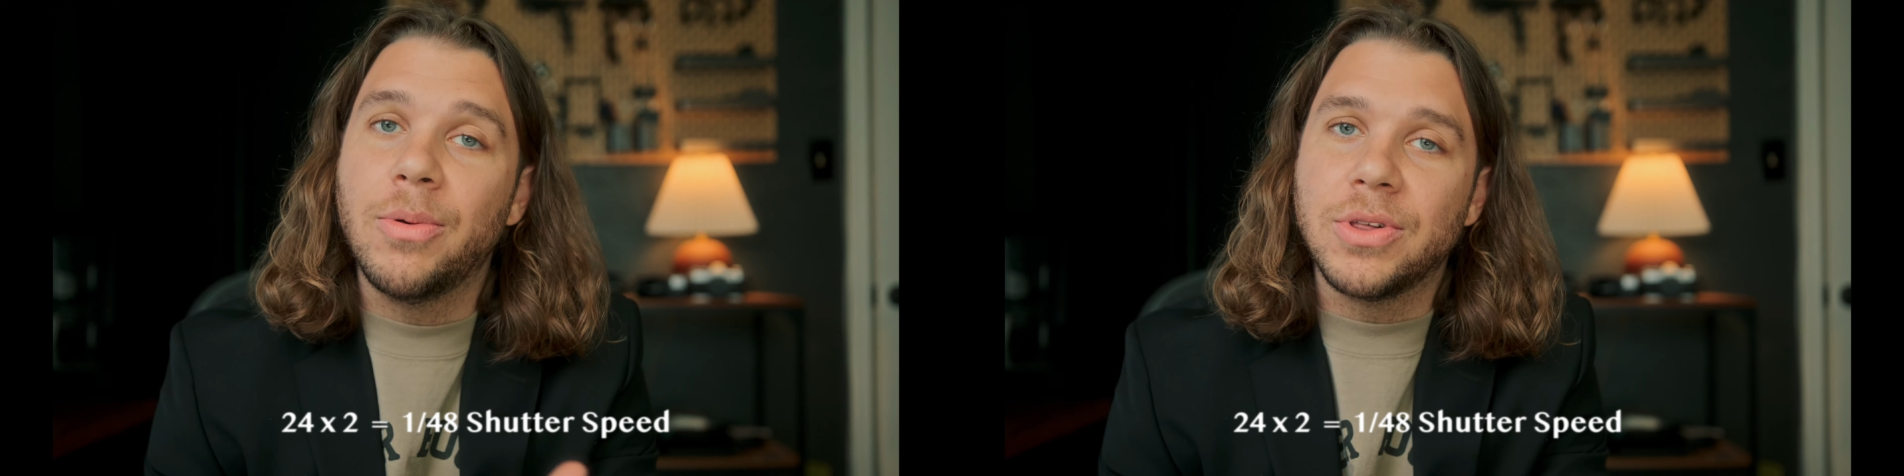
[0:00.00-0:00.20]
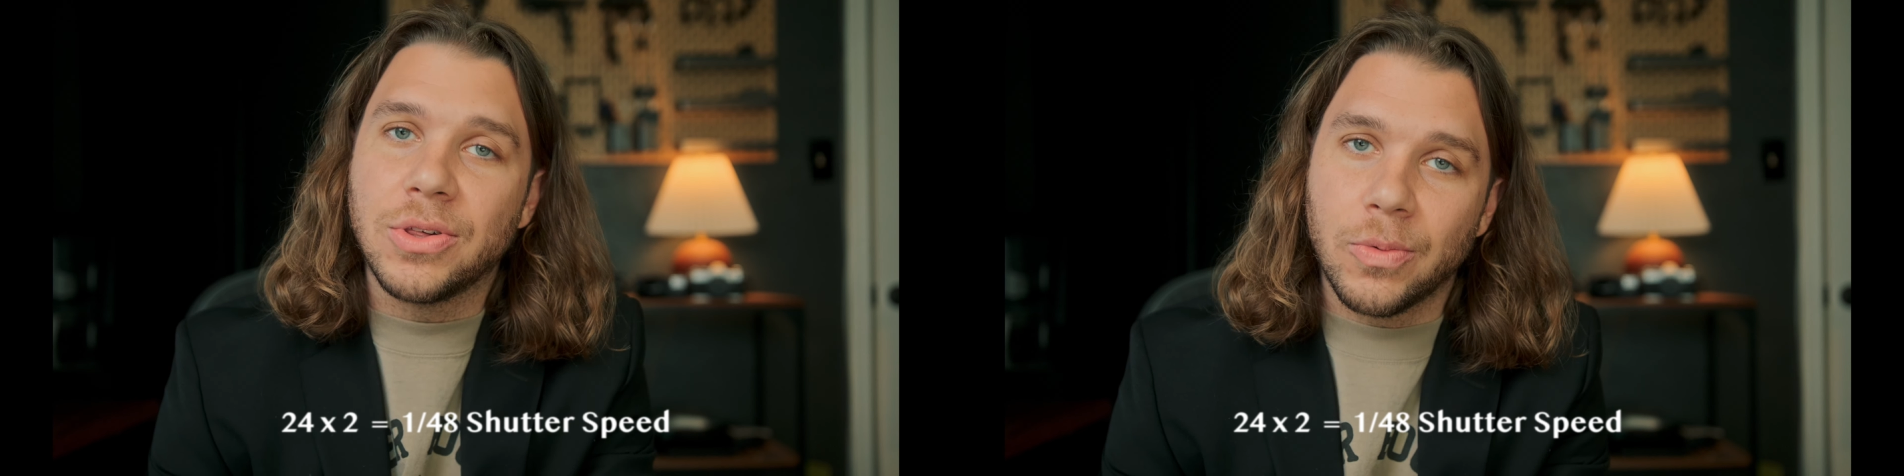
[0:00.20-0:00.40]

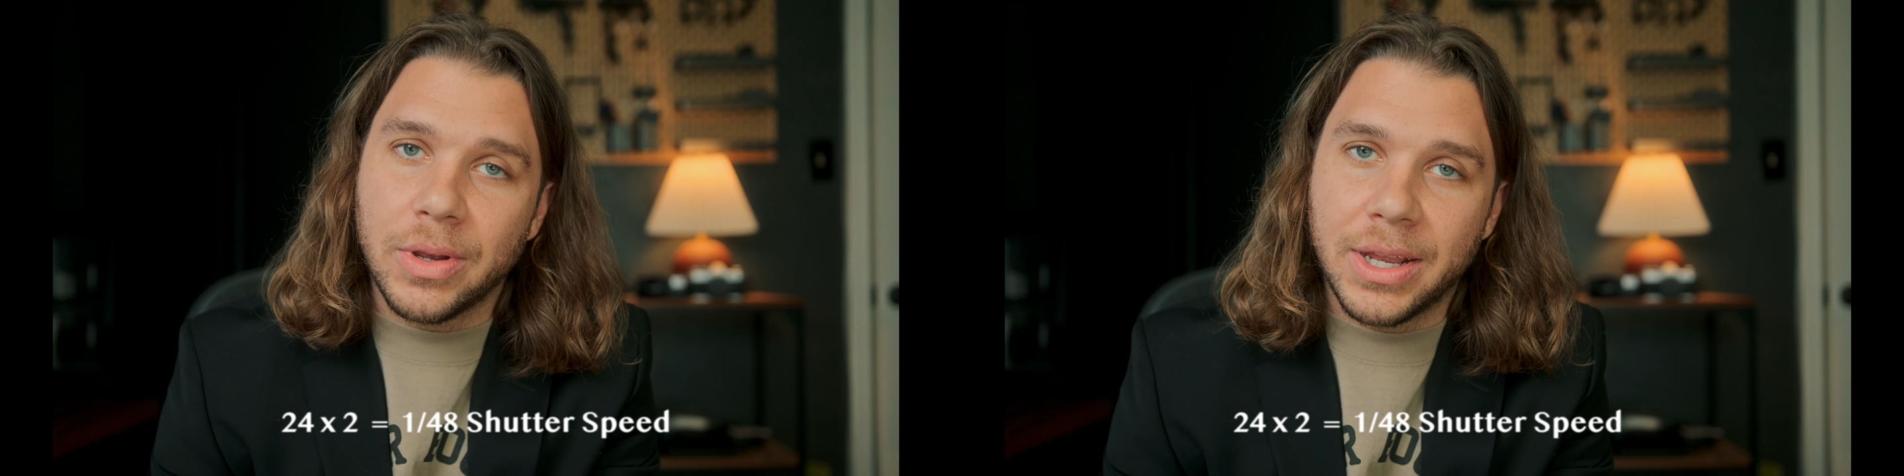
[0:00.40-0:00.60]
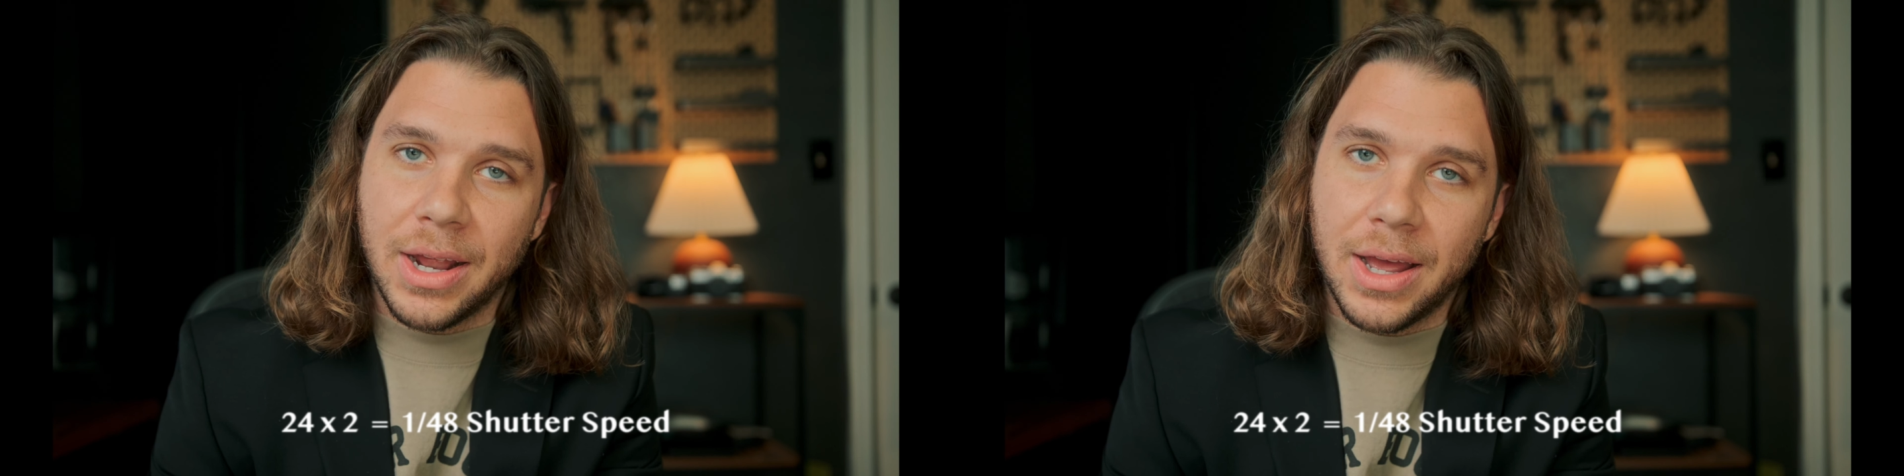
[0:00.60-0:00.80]
which is
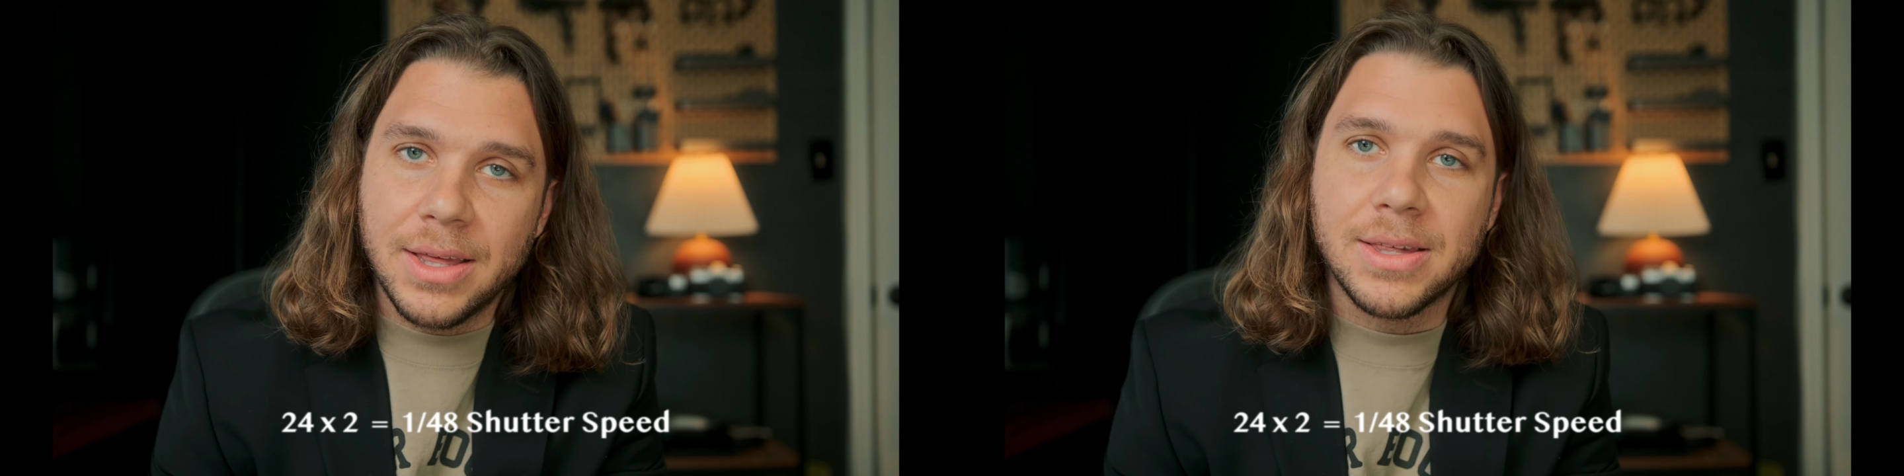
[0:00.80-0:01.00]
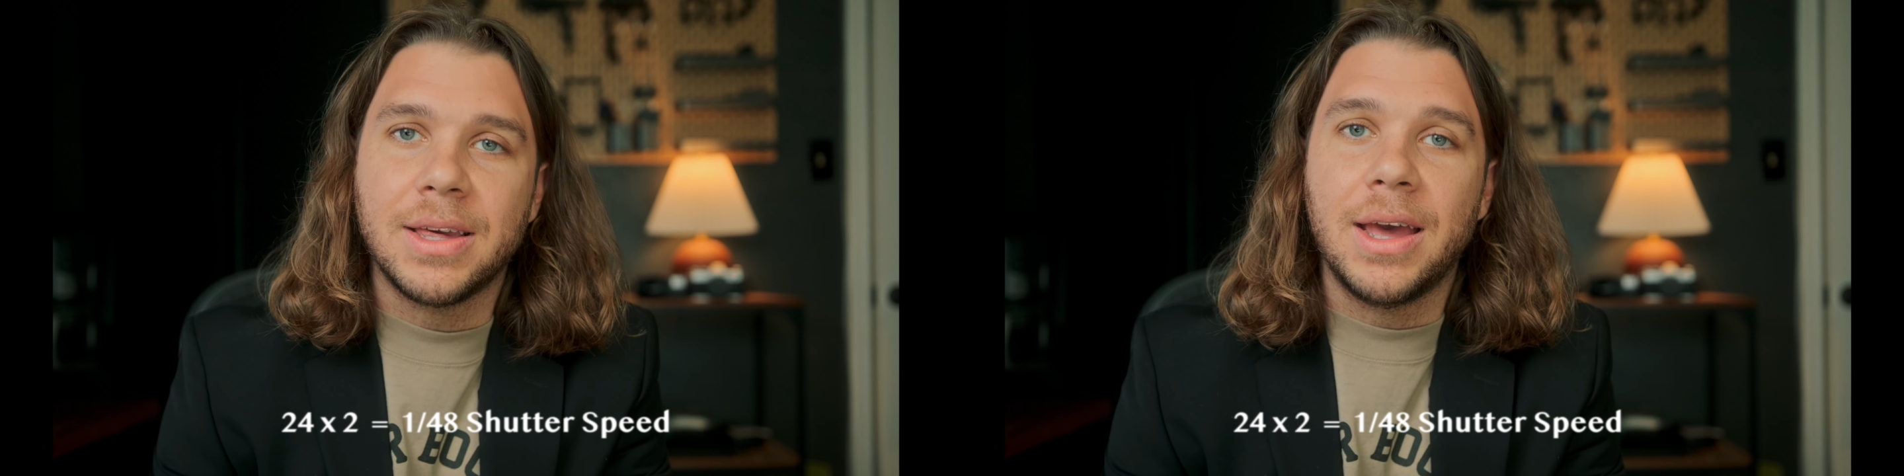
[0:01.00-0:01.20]
really
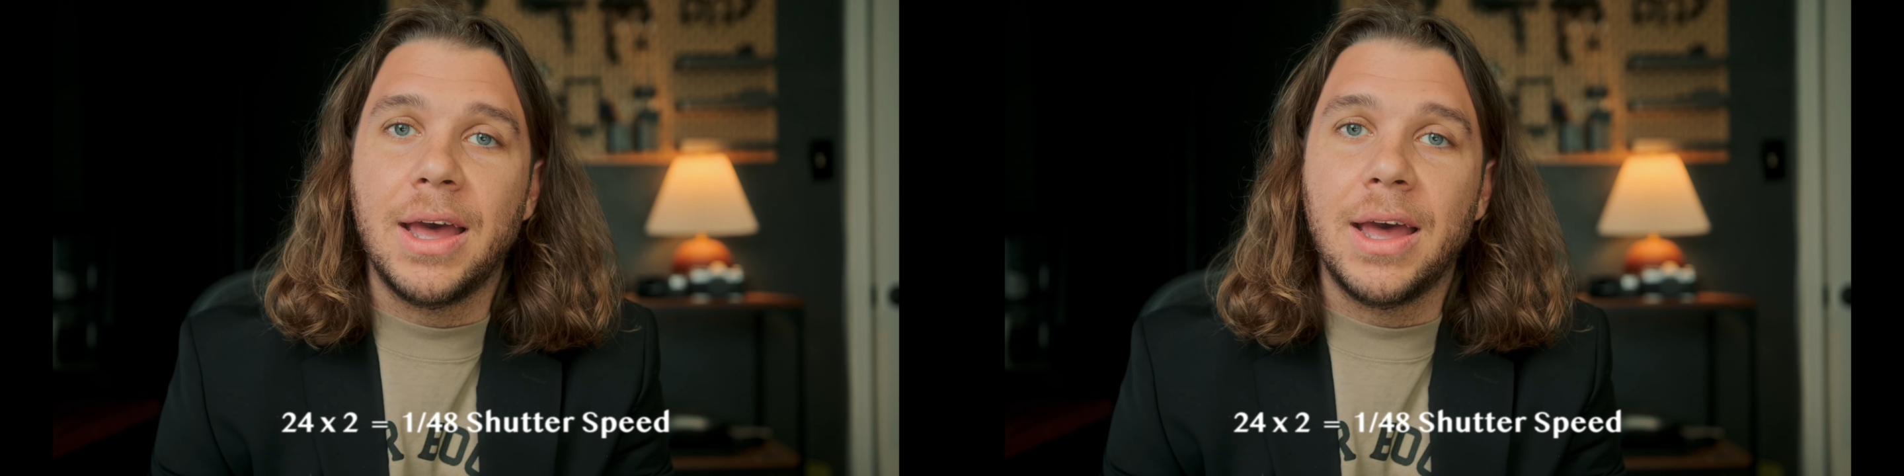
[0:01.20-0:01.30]
nice.